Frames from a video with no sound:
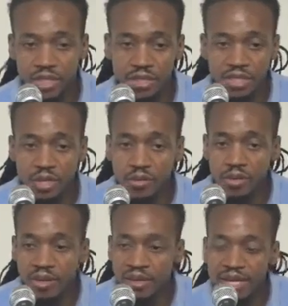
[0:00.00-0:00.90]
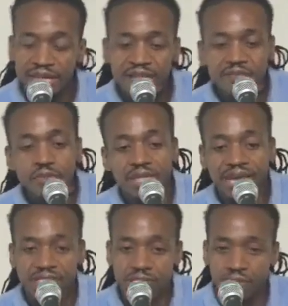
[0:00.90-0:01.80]
So, if you would
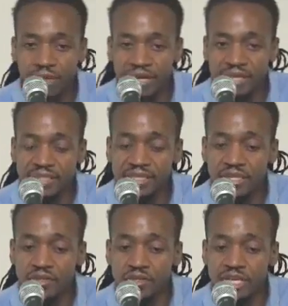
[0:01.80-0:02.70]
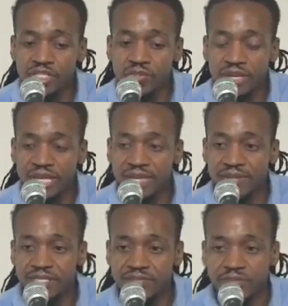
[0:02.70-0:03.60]
like to support us, your donations are what keep
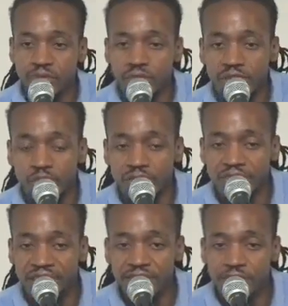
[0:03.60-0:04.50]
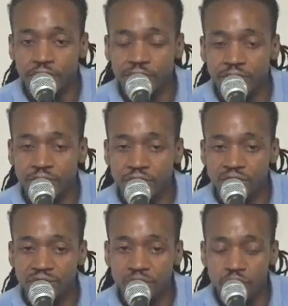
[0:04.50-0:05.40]
us afloat, and we're thankful for those
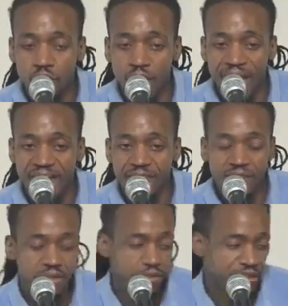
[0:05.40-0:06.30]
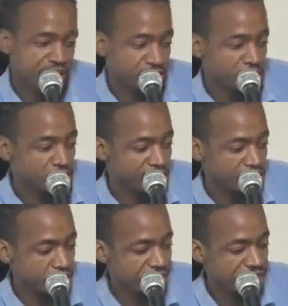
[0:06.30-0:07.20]
of you who have been donating on a
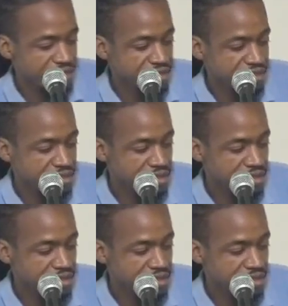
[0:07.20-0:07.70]
regular basis.